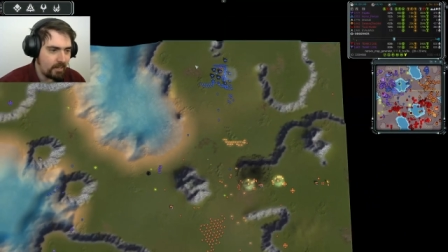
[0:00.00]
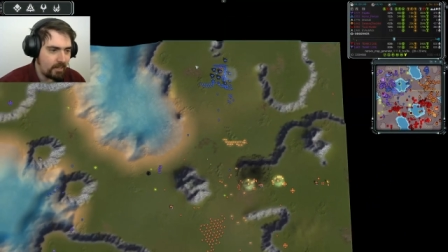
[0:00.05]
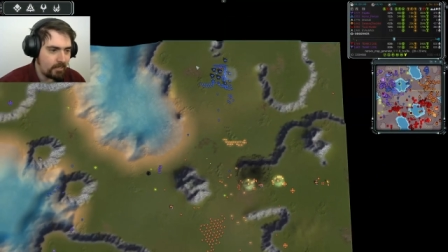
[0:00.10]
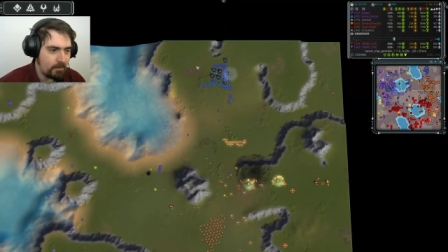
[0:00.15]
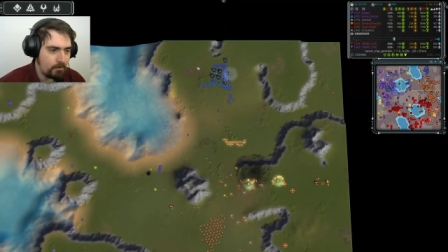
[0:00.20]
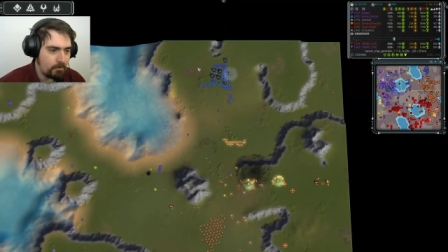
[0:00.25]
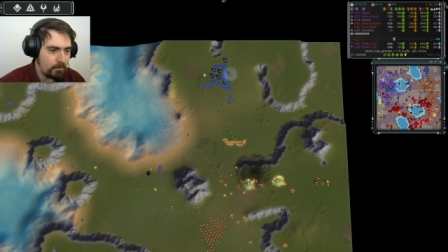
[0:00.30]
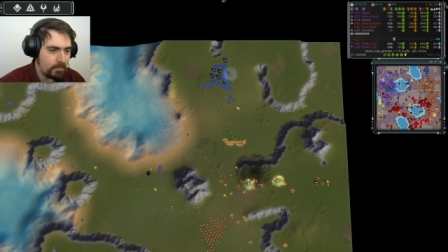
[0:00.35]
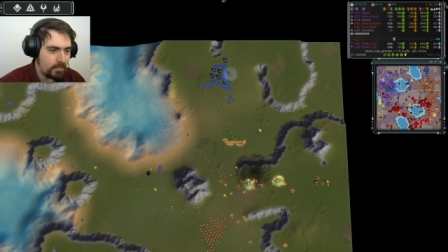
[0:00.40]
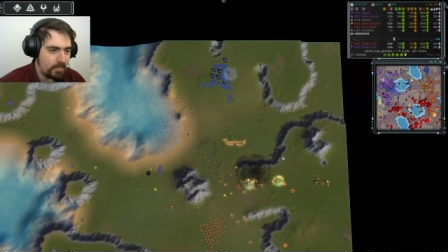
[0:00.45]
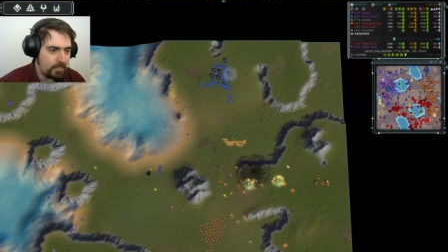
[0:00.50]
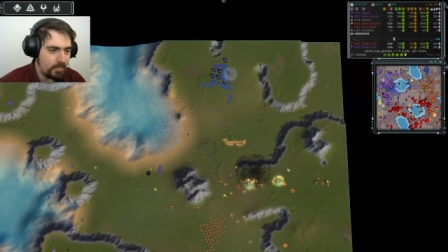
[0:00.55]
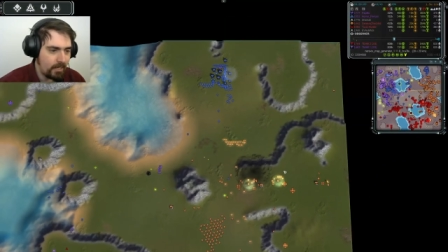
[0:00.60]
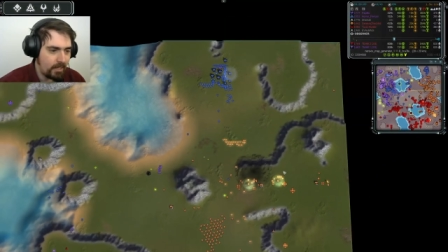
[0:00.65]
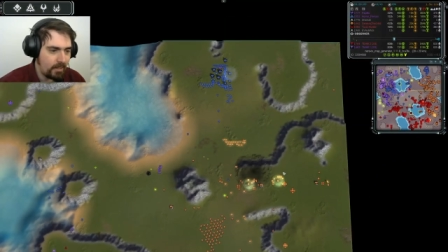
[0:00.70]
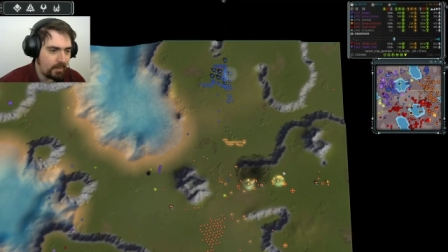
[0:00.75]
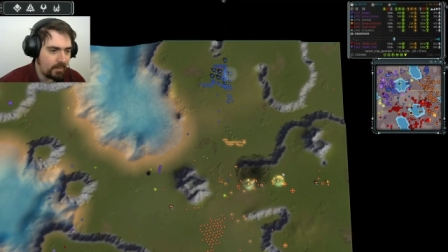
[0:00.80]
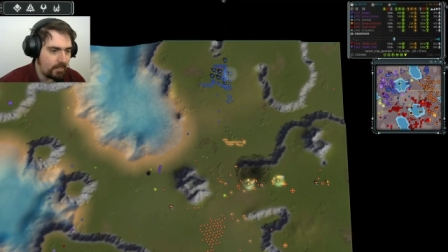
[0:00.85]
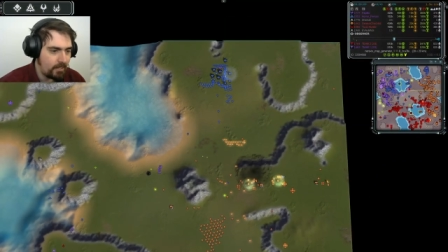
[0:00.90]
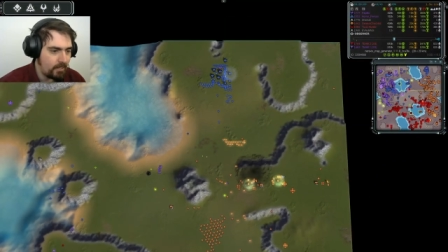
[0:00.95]
and it will need
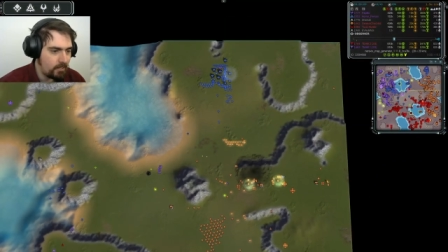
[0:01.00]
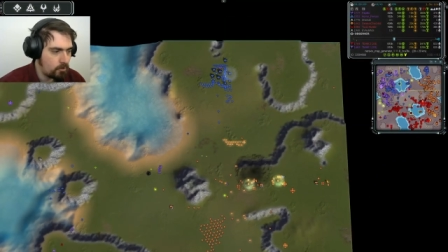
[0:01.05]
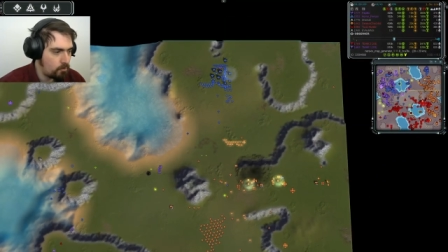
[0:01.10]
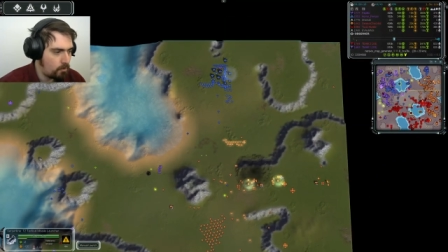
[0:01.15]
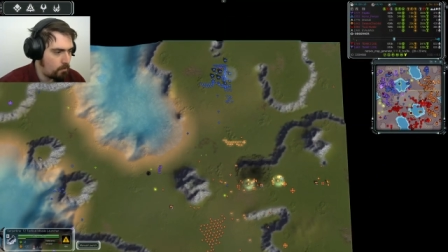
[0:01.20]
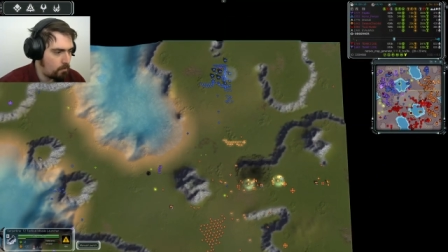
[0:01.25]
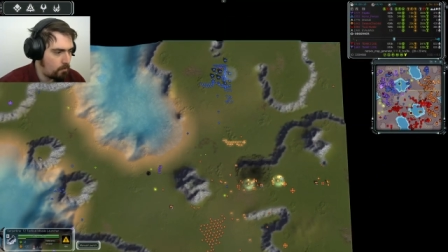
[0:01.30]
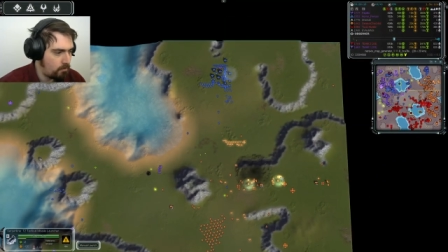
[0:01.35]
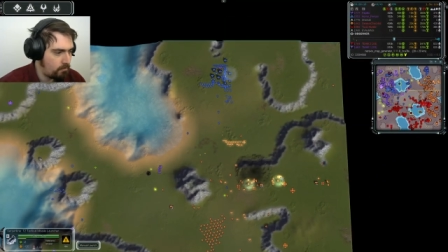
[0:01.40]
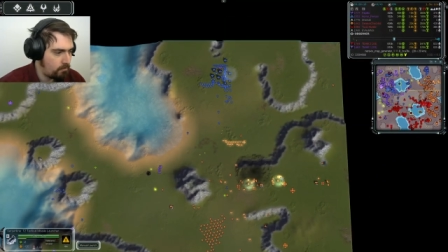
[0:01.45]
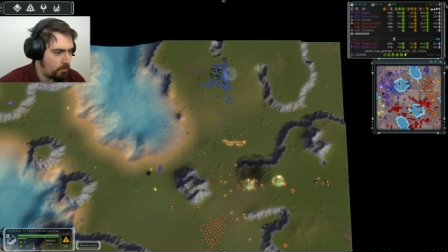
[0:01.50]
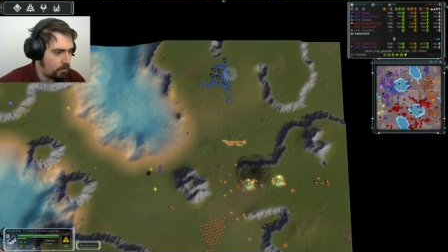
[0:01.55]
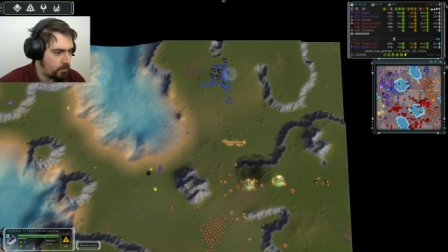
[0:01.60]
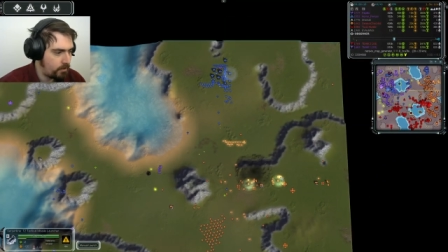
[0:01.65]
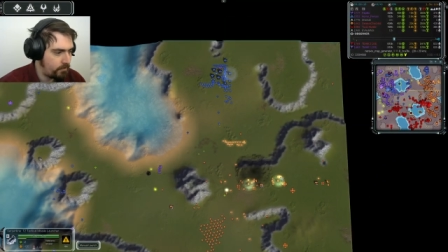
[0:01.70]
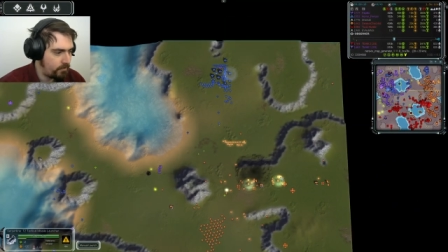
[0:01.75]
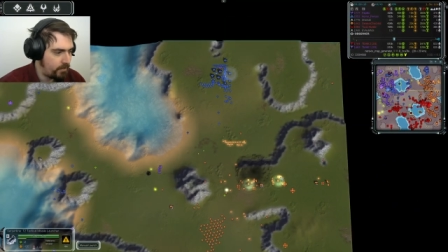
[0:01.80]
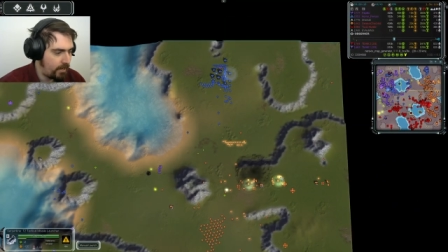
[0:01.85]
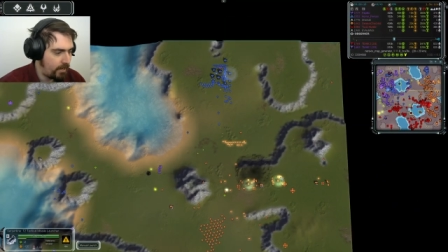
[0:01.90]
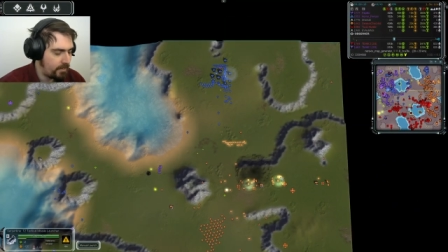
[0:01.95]
at least one more
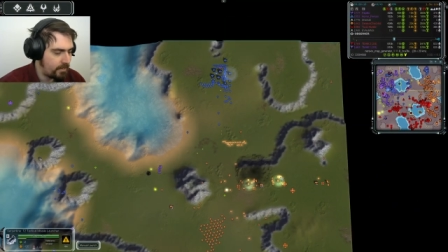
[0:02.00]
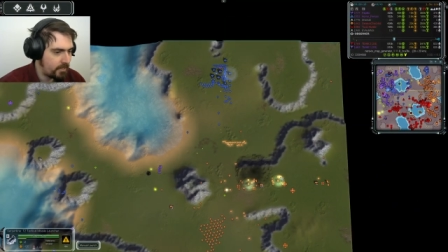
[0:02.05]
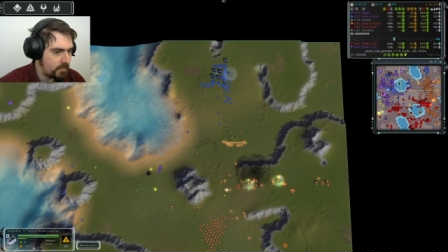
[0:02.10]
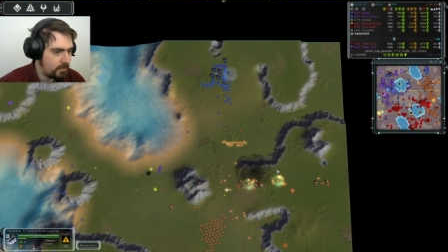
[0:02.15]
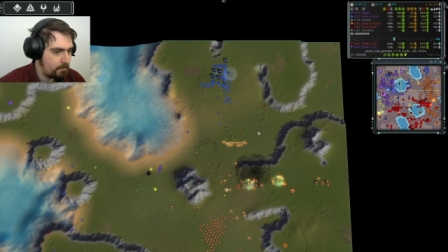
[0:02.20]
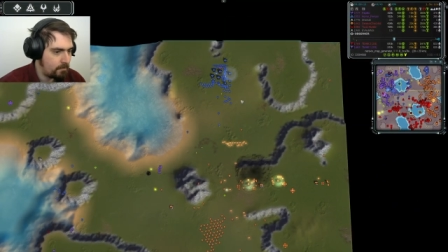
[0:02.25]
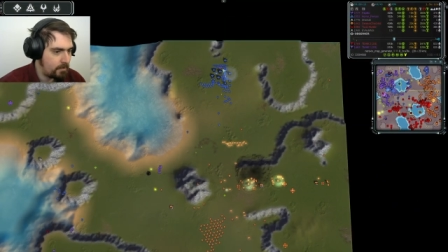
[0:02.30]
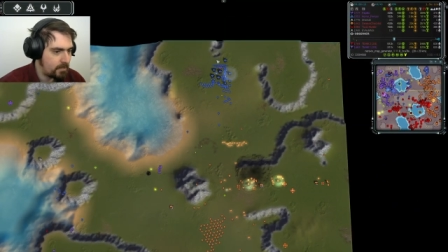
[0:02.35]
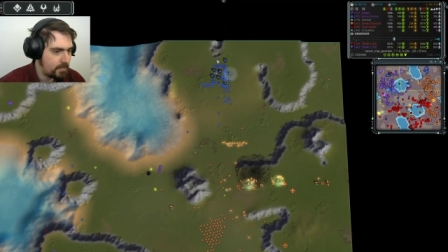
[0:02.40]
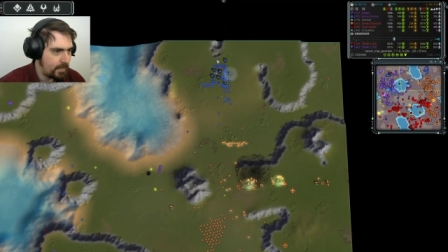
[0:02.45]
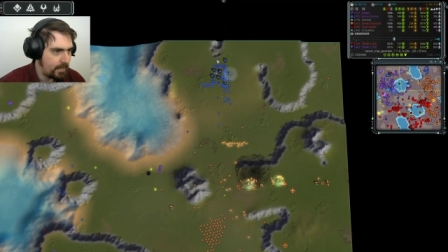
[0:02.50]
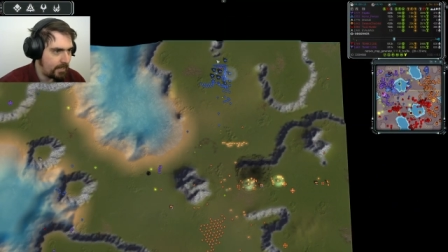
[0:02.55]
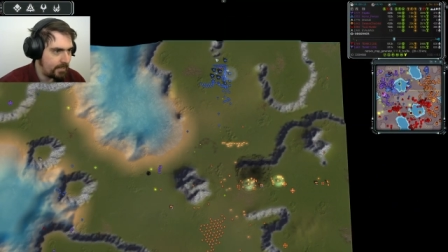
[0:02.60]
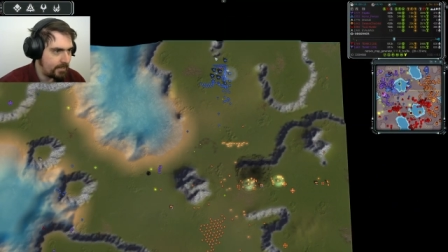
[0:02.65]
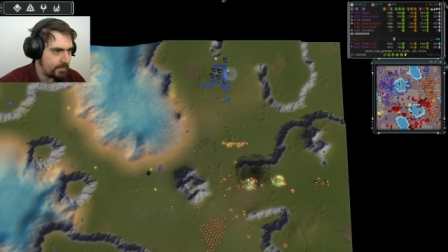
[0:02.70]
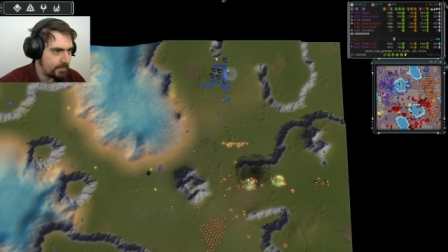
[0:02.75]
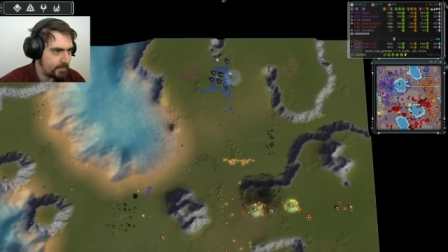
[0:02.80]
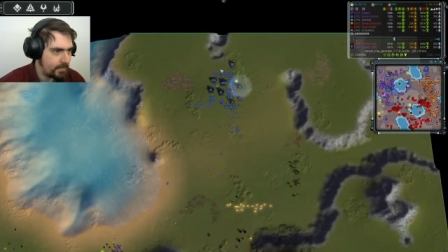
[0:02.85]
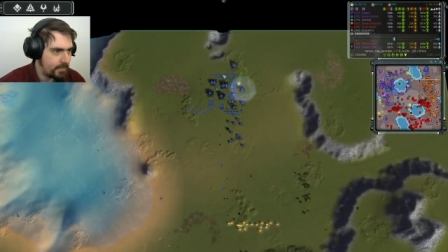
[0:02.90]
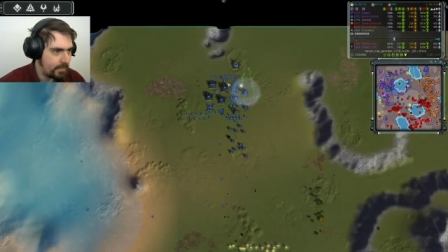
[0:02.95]
round of tactical
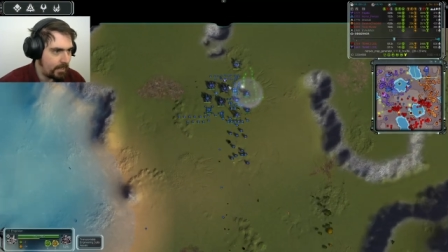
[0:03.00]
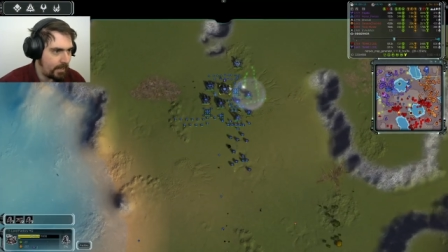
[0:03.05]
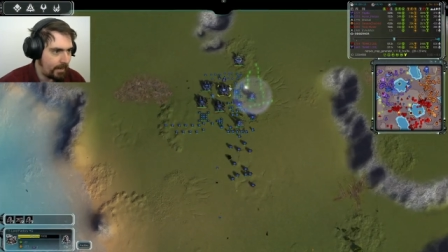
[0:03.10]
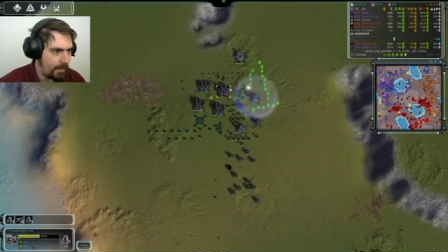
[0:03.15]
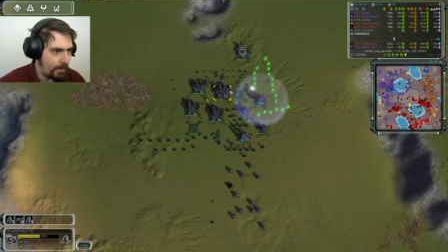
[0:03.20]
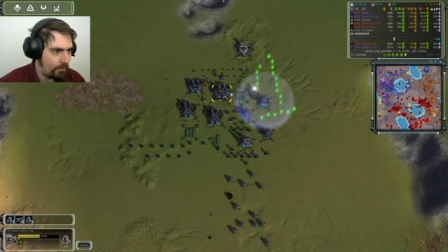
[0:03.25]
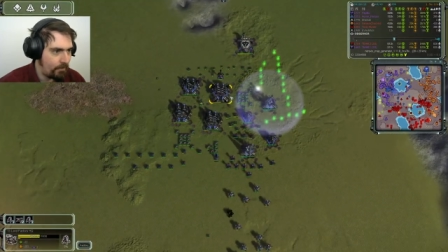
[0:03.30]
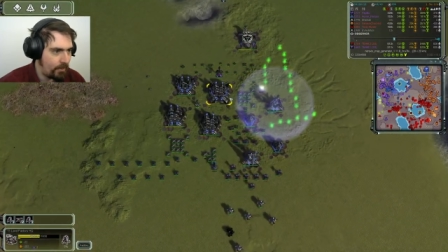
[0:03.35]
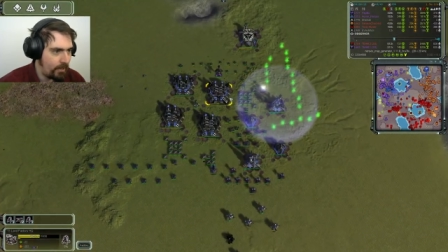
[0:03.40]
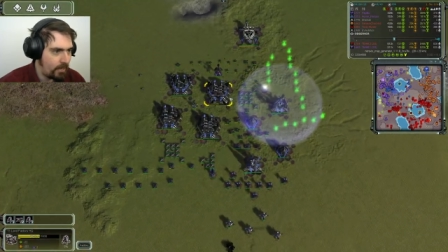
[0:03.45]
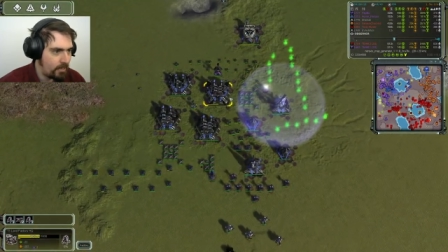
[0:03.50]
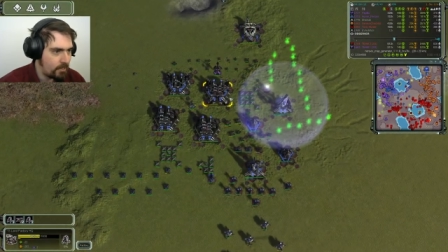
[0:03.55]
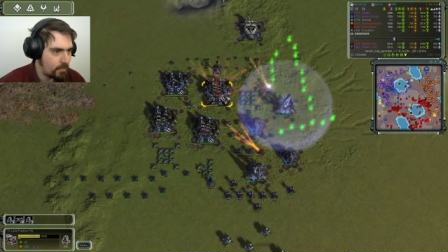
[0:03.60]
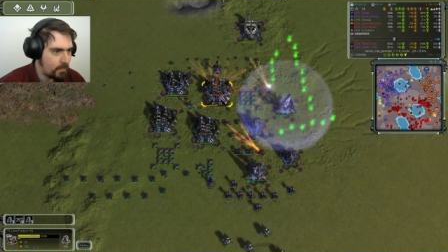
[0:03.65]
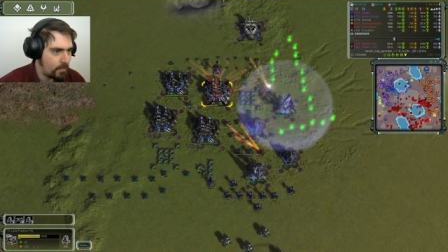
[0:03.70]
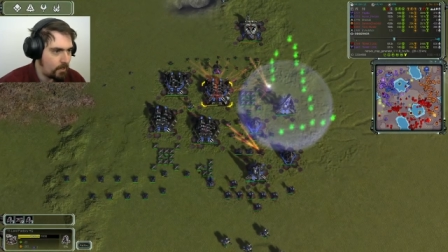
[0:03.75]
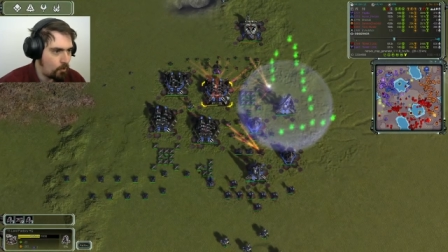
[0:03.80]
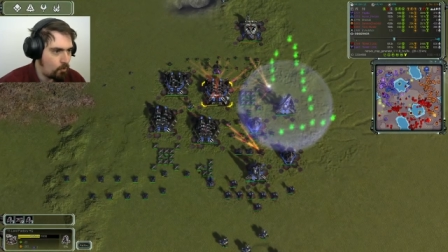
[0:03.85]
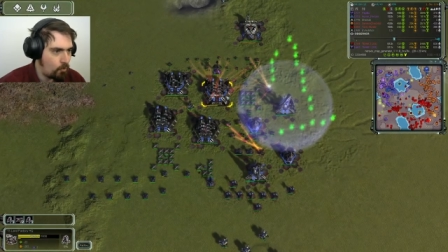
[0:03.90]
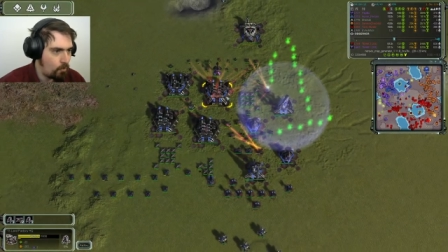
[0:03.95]
missiles to take out the
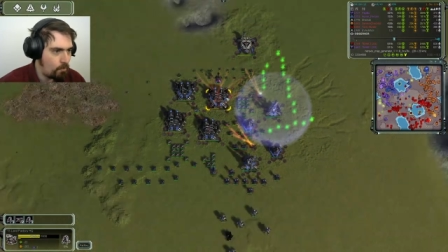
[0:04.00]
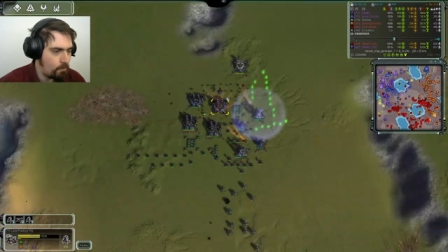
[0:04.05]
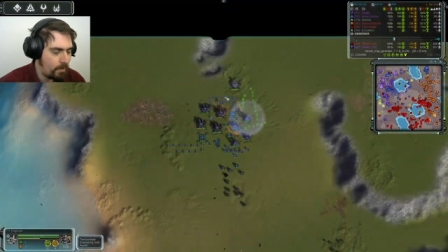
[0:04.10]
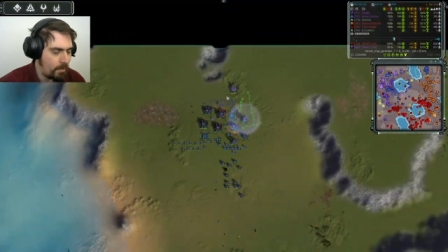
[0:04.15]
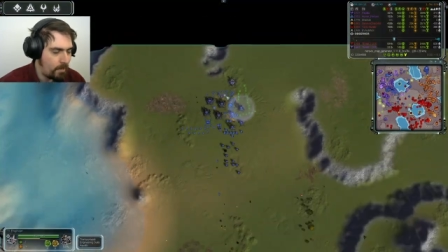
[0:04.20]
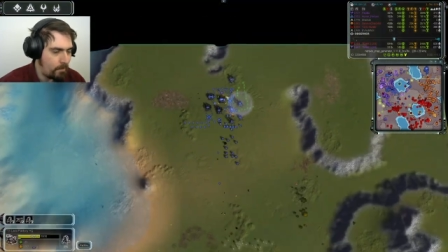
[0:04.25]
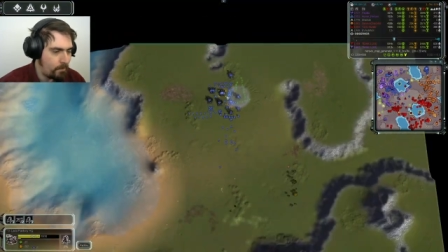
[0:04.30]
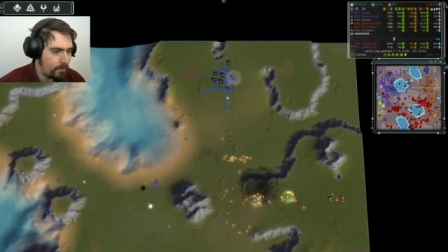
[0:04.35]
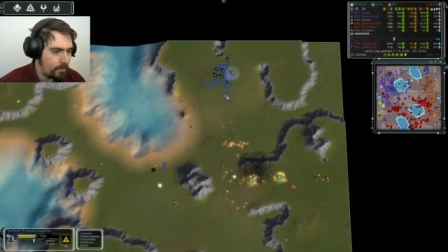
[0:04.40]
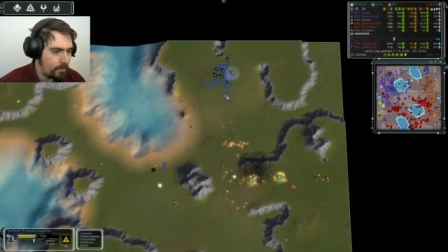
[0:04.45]
HQ, maybe